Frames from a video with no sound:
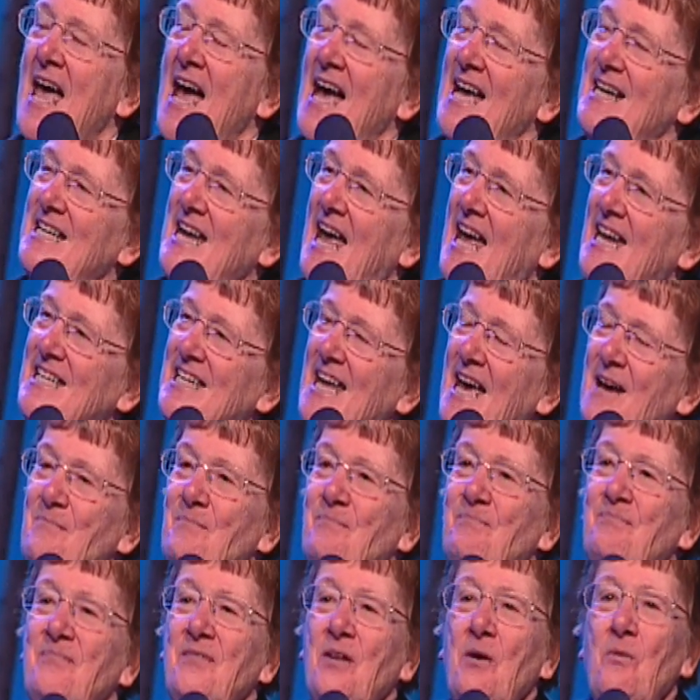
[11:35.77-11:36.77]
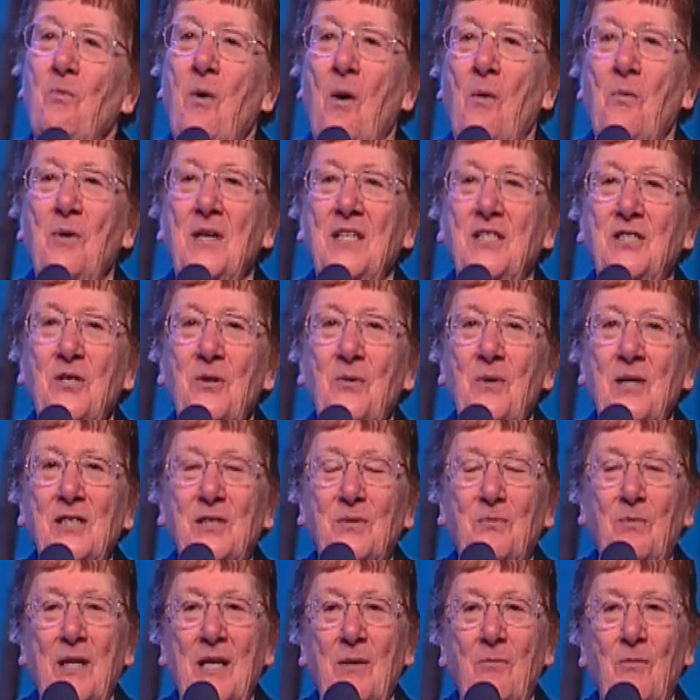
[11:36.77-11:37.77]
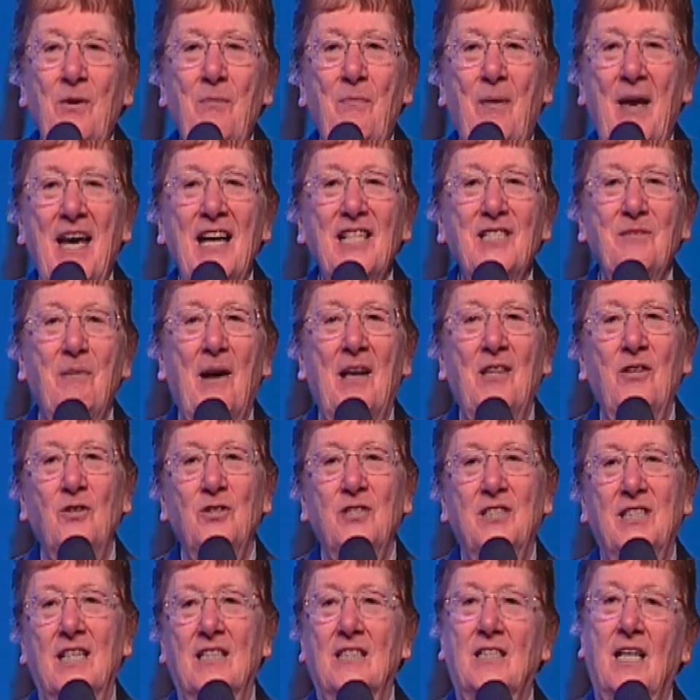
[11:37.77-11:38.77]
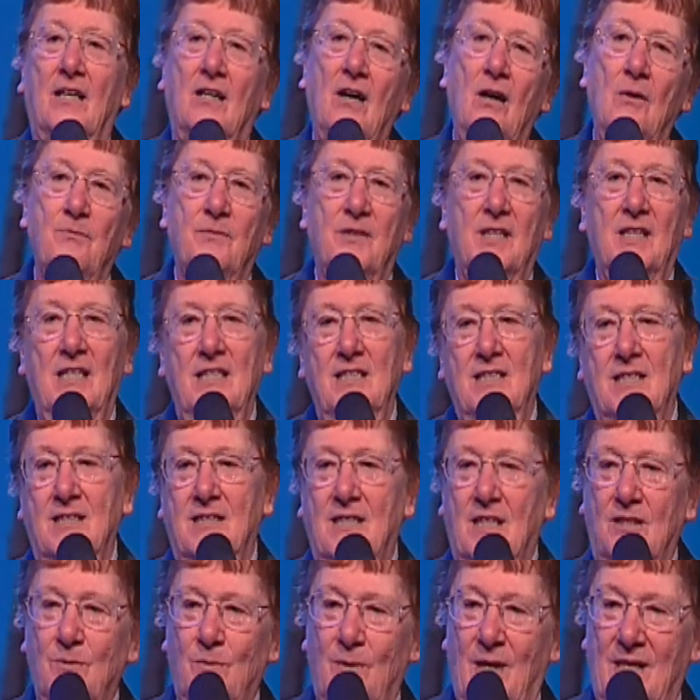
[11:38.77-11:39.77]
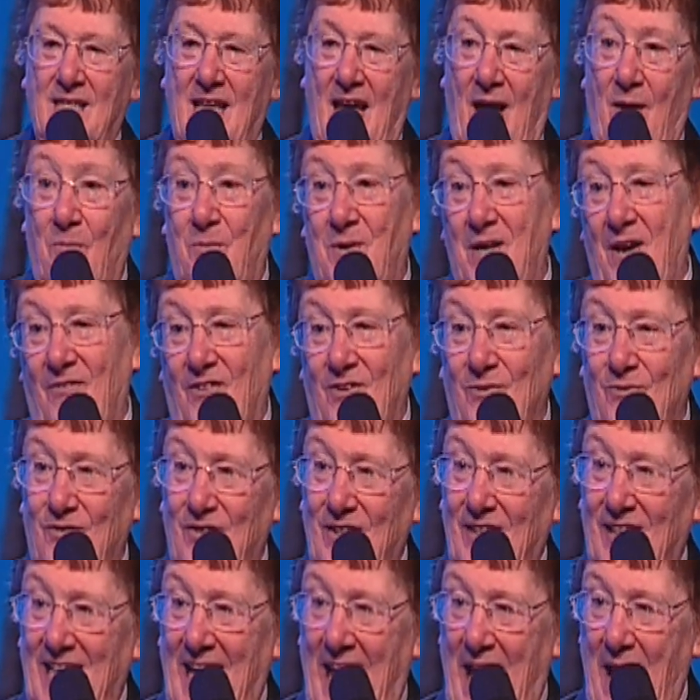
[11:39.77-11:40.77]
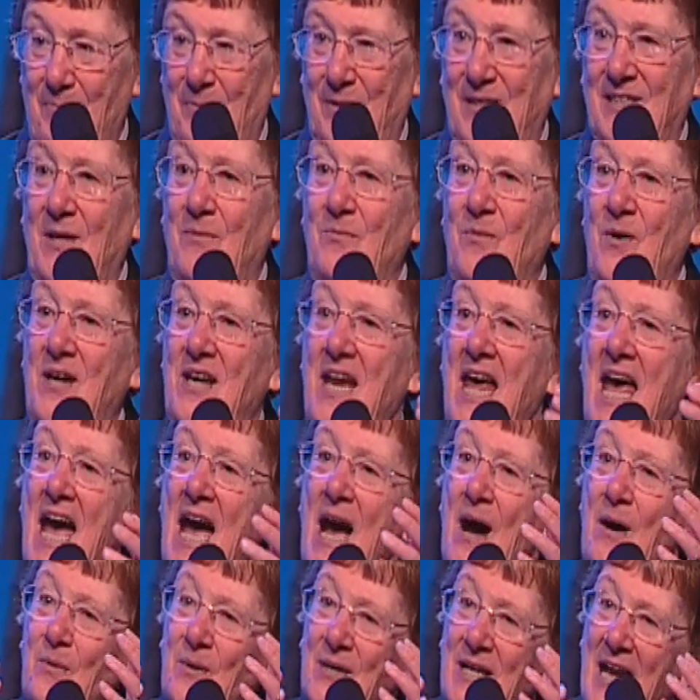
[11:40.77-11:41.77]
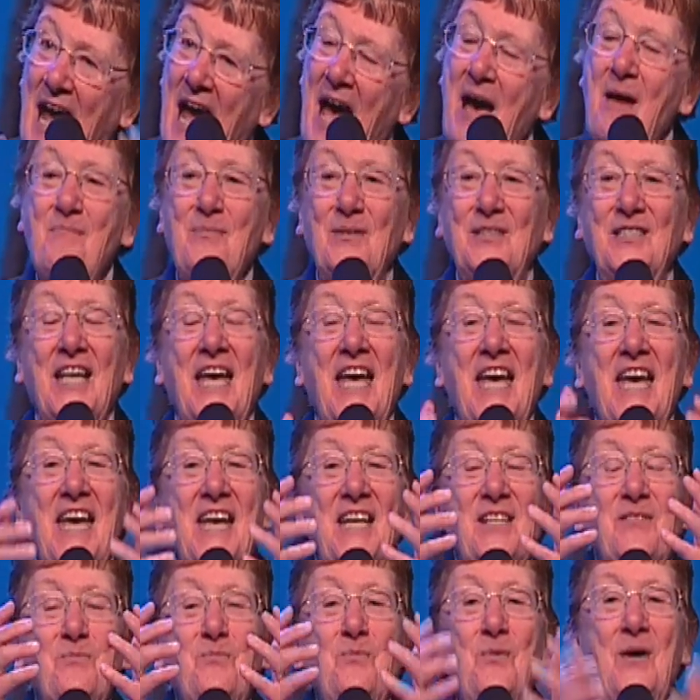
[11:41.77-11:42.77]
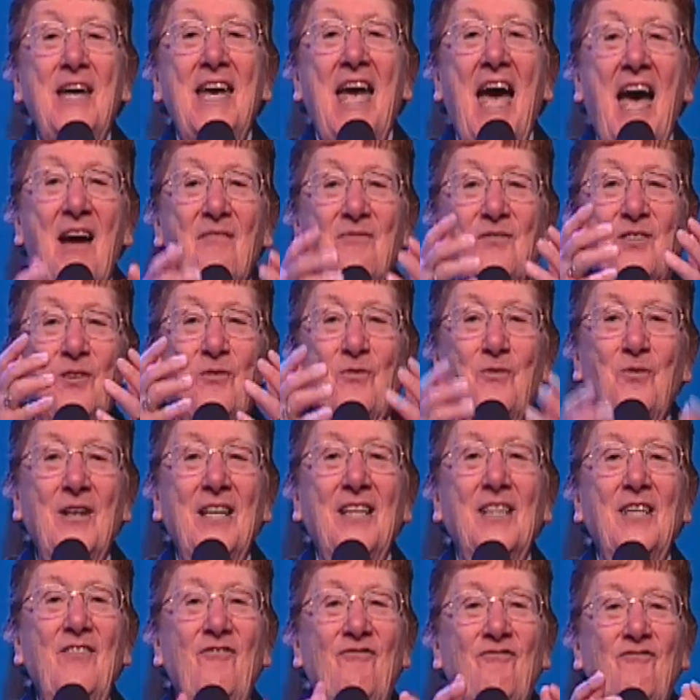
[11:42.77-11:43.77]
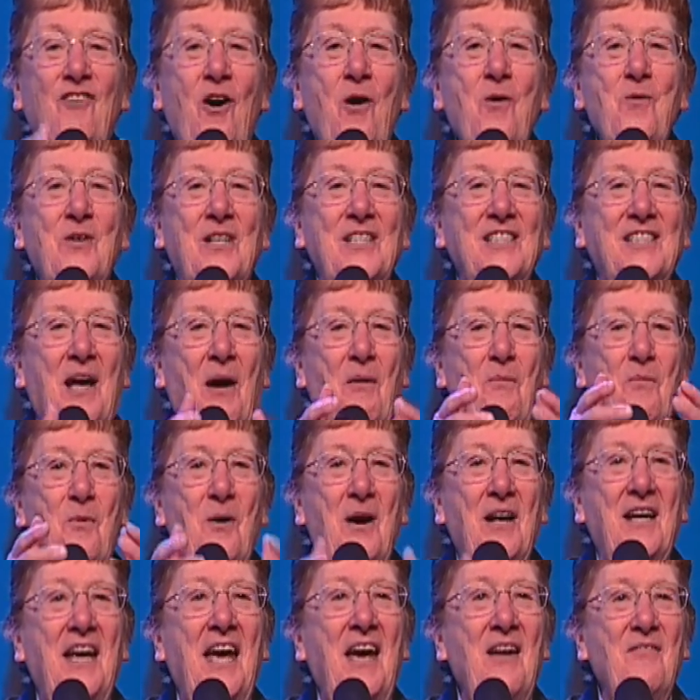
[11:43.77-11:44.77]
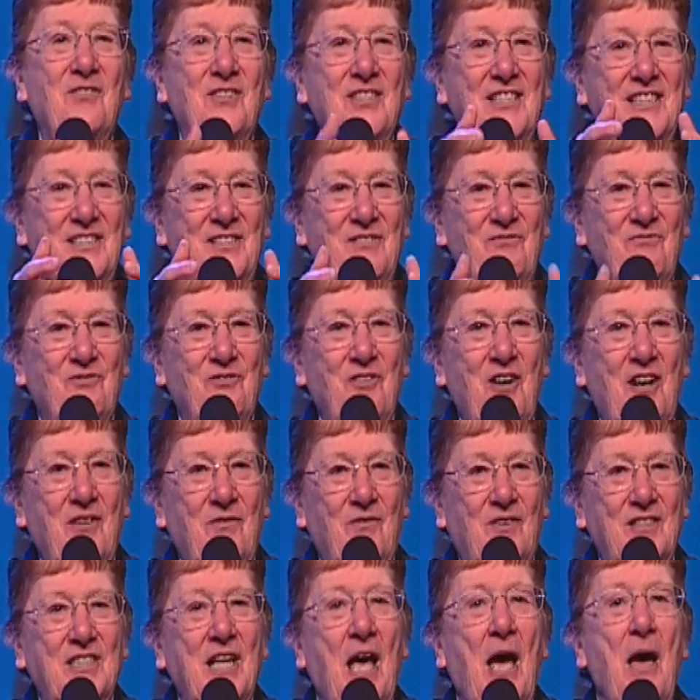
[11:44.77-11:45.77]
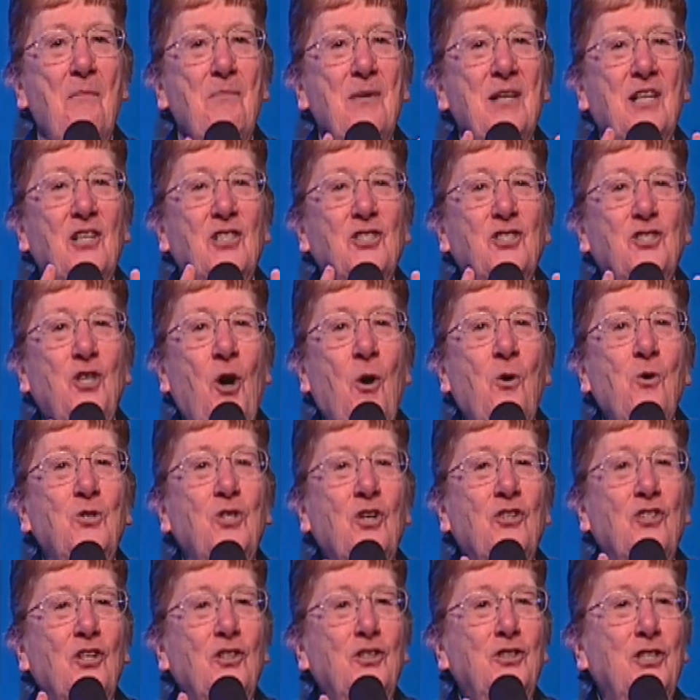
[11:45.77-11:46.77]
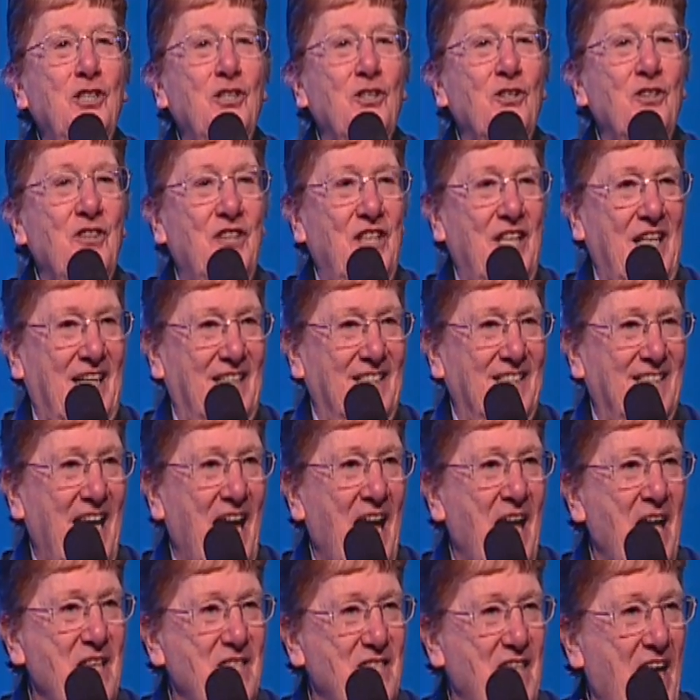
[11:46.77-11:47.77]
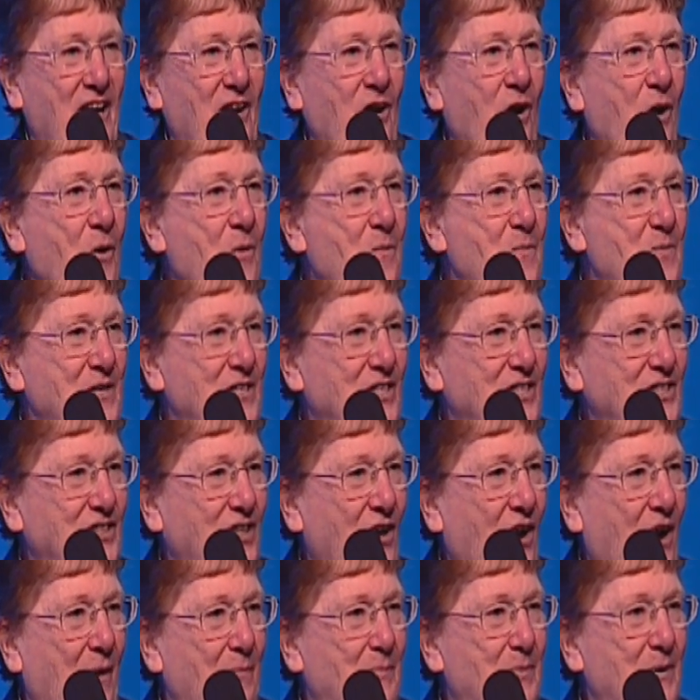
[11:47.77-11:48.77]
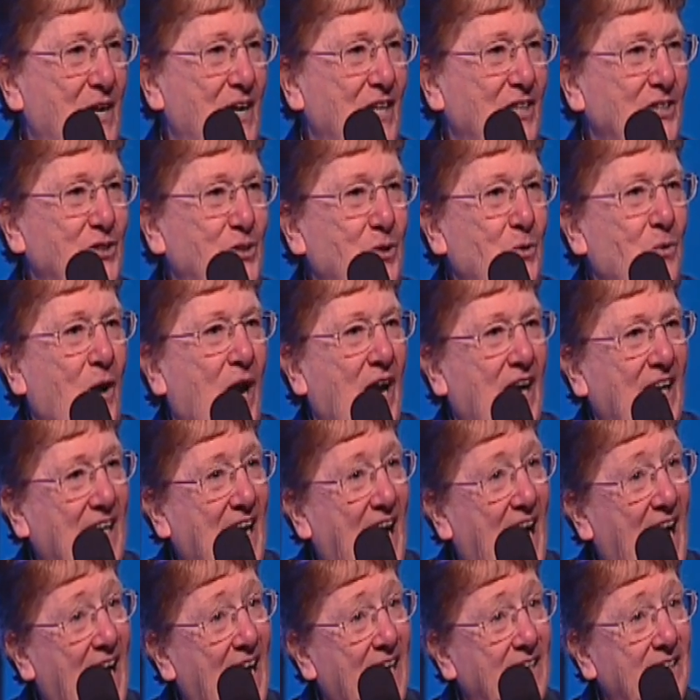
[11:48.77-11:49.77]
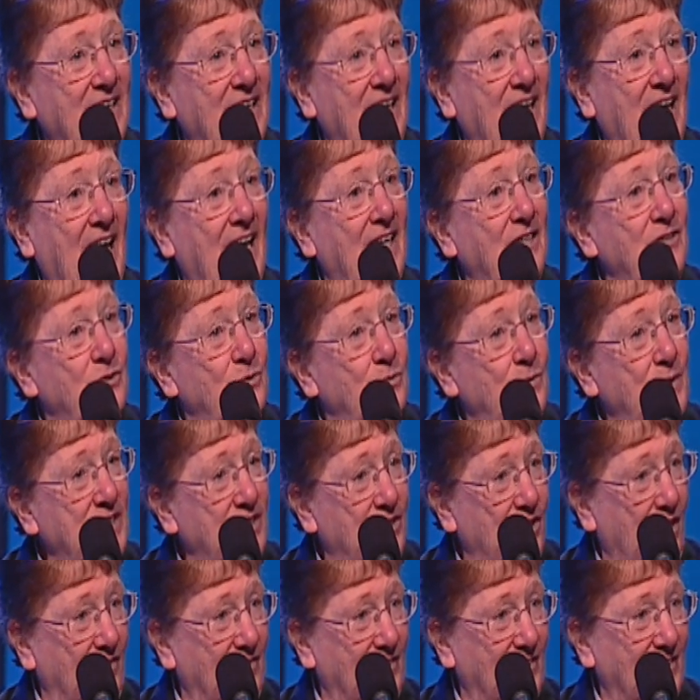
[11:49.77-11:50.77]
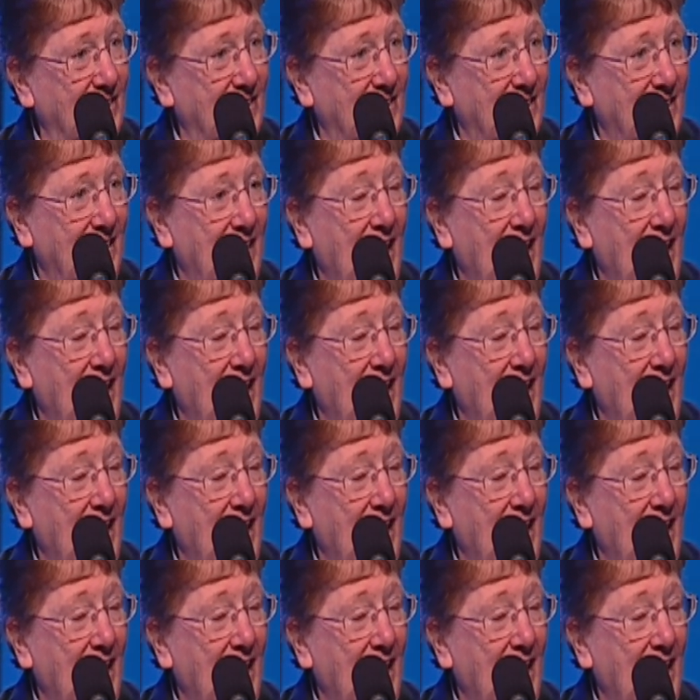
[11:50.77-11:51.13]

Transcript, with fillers: And, and yet, what we do is we, we pass by those things like, oh, the kid just doesn't want that, whatever really happens. And what, what happens is we have to really focus on whatever is in front of us because those are the little things that open us up to our God and to each other.